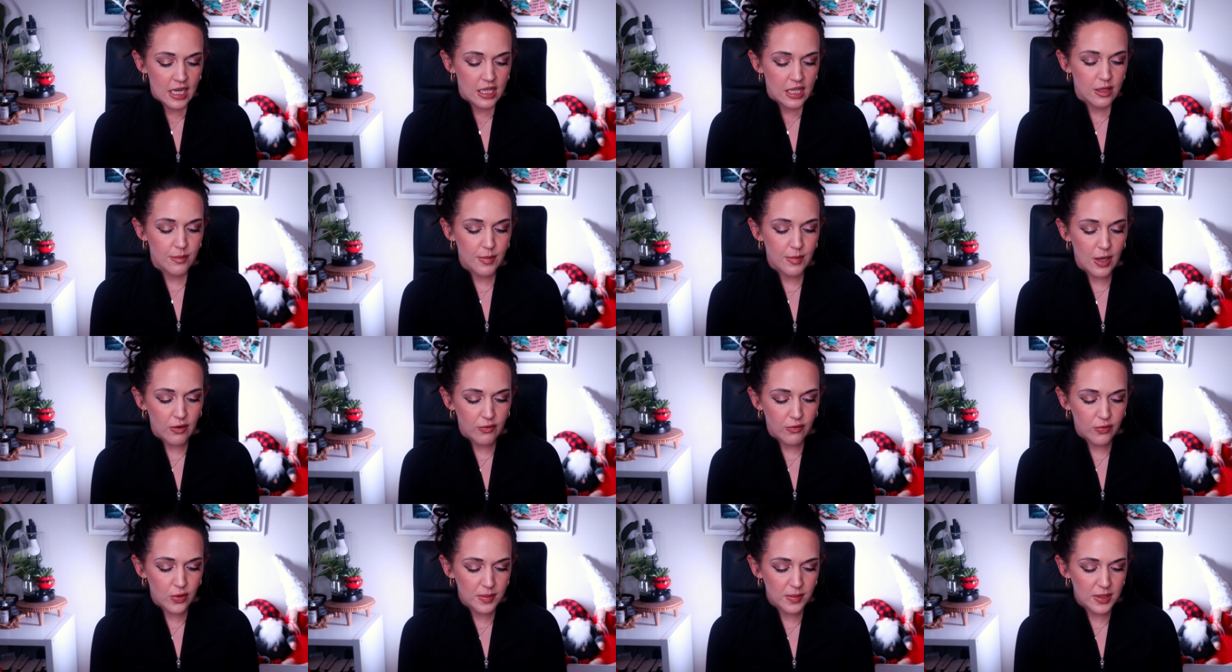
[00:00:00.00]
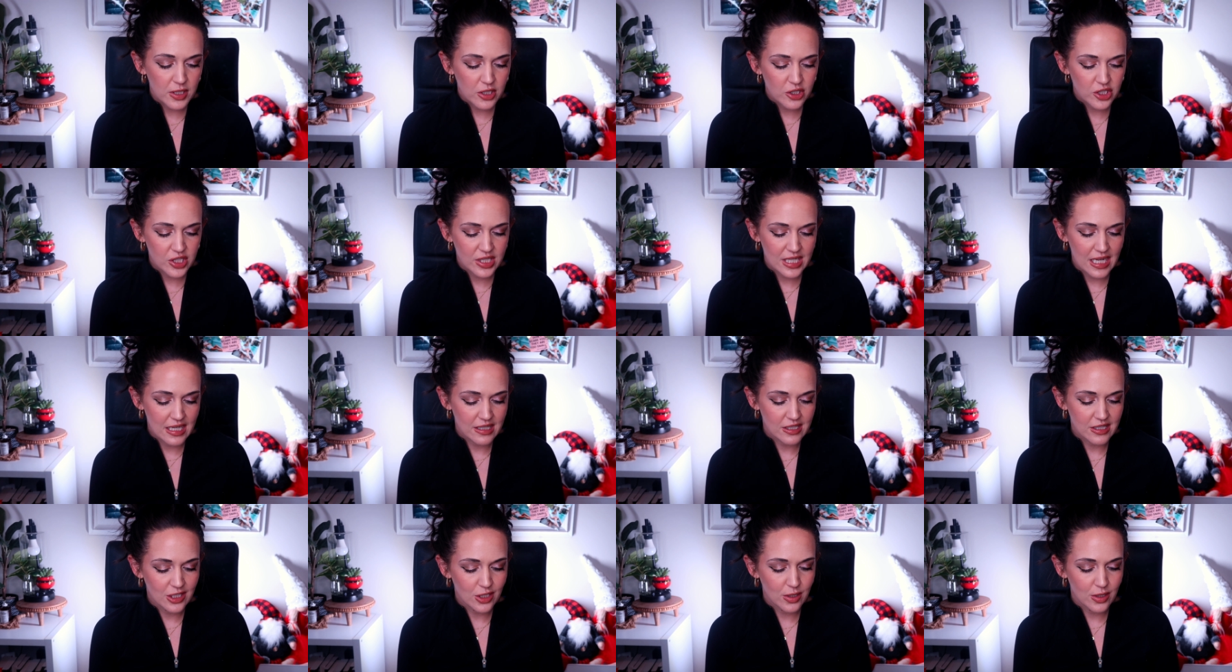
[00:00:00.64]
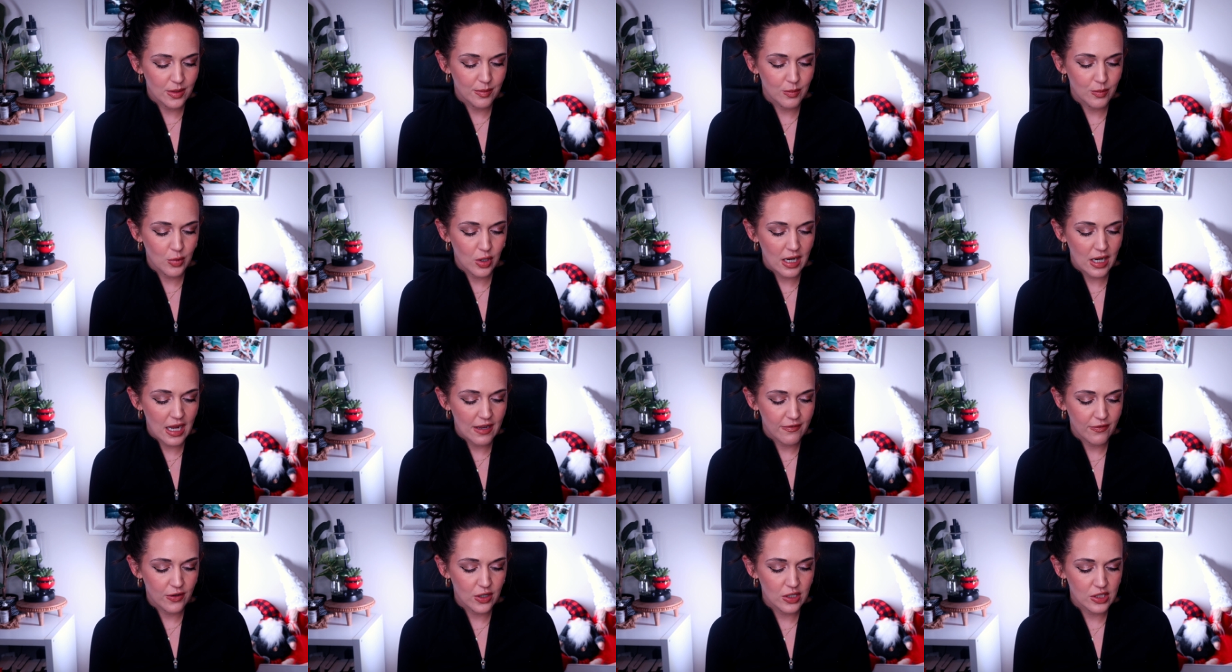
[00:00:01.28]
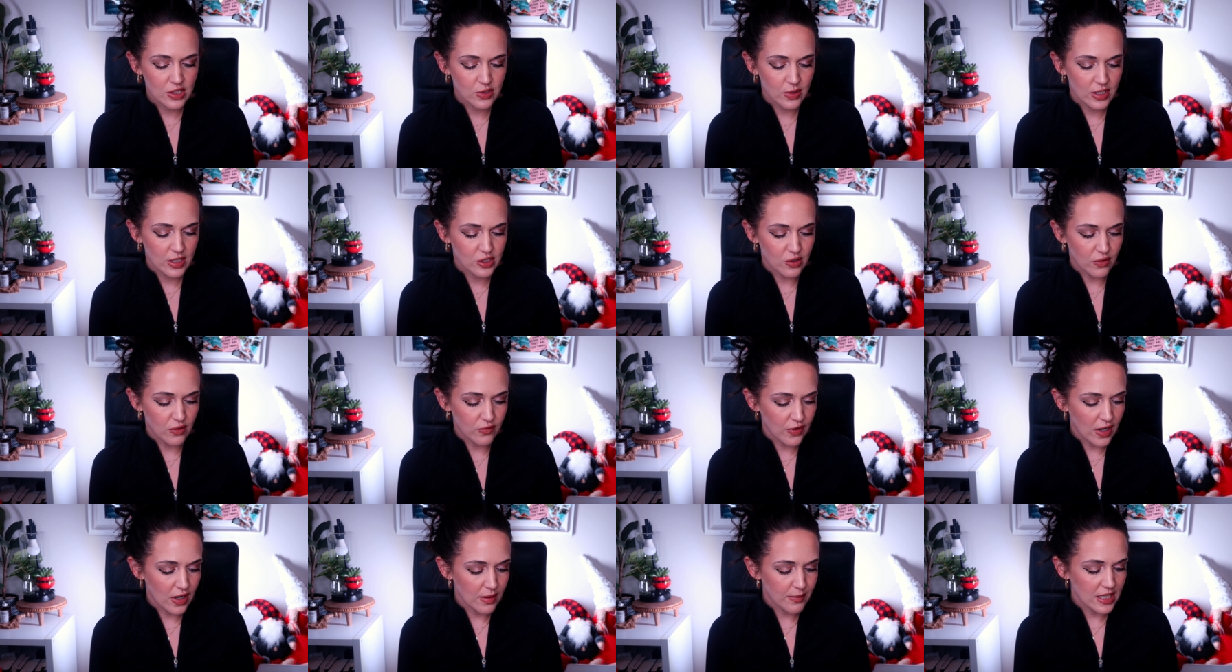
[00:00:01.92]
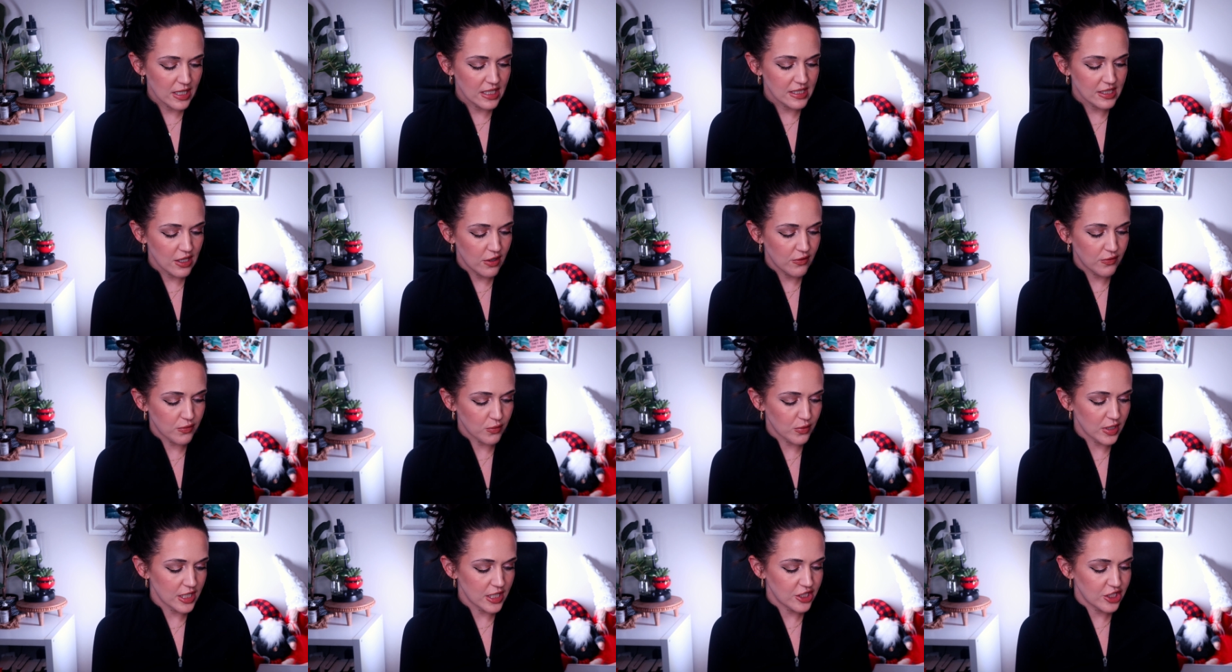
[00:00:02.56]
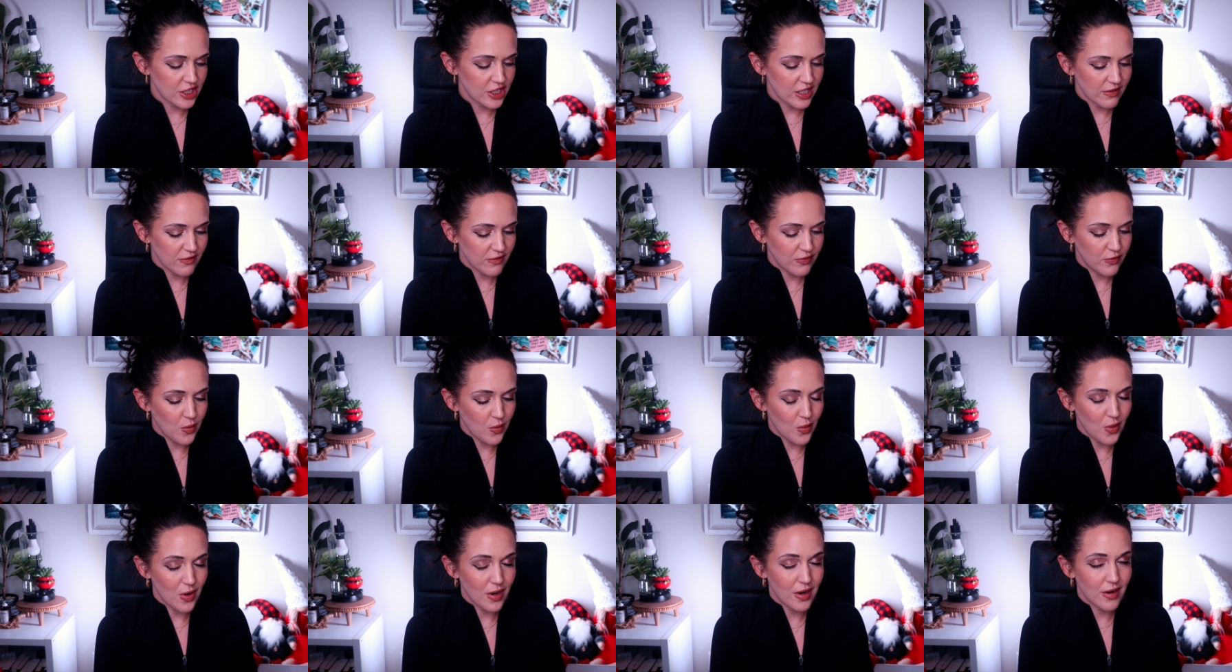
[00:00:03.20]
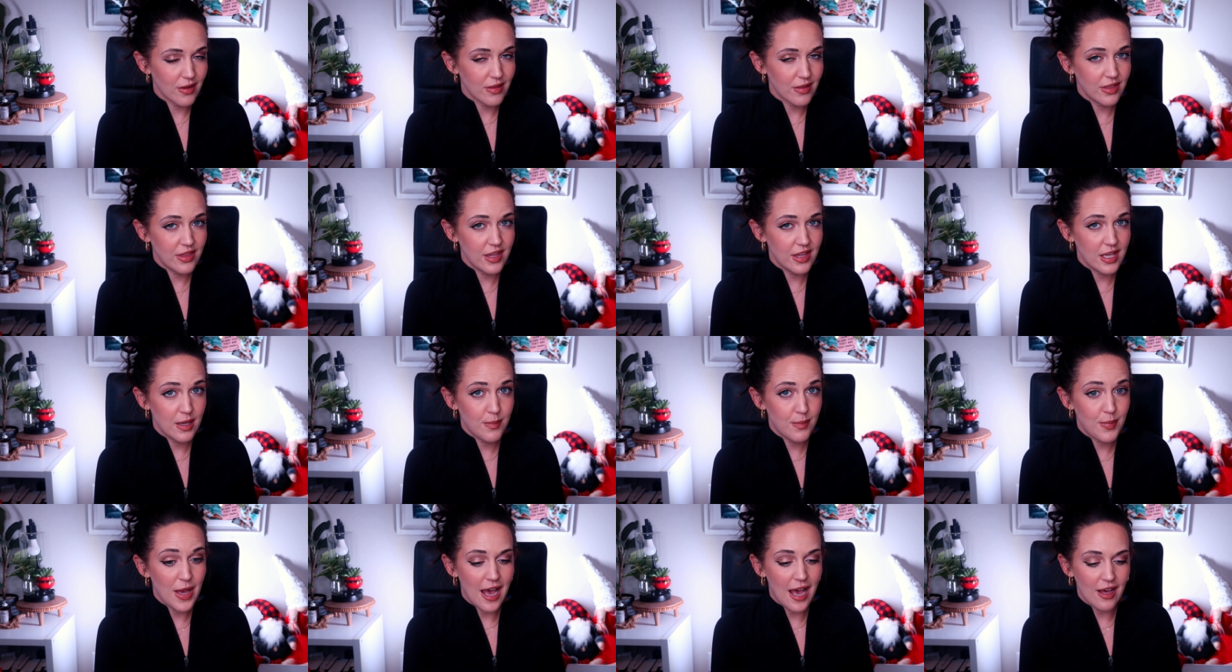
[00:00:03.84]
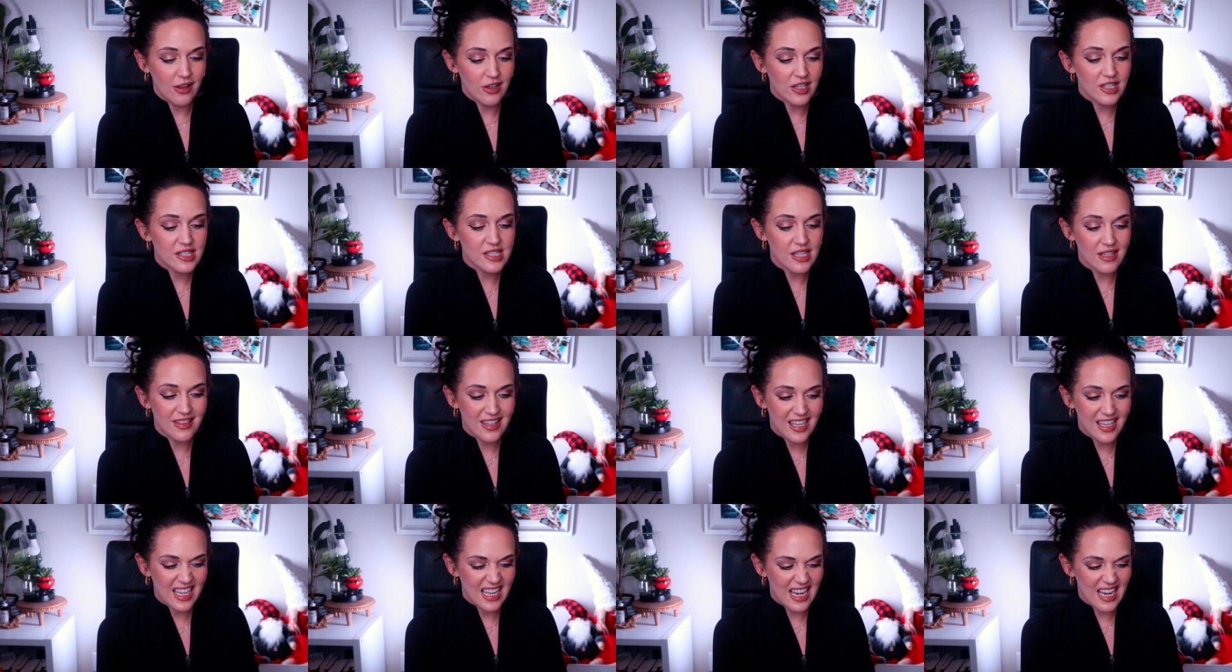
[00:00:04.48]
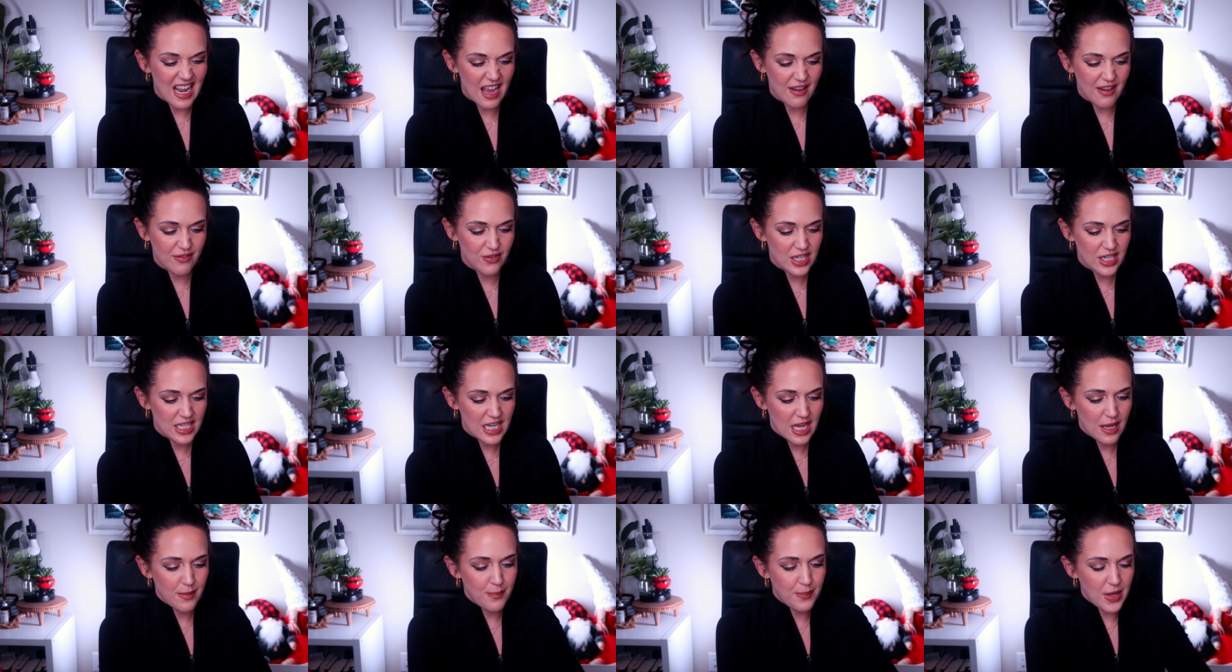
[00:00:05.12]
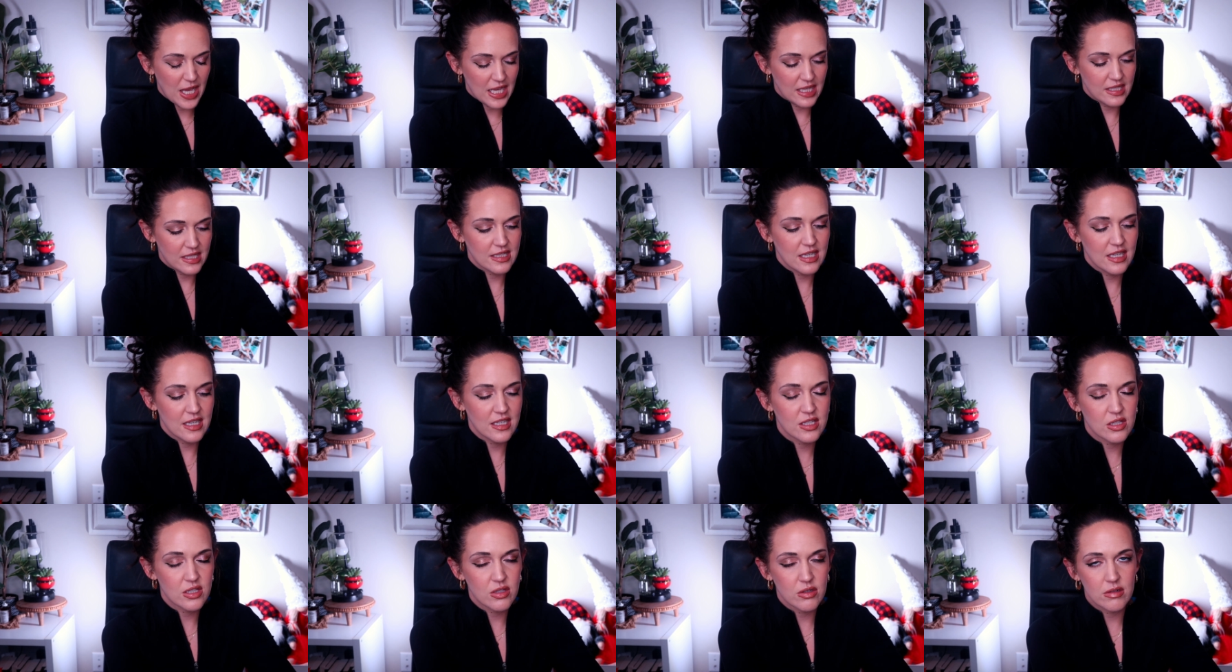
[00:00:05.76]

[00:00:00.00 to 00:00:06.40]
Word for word: The Melt formula just takes a little bit more effort, so I don't find myself reaching for the palettes on like an everyday basis.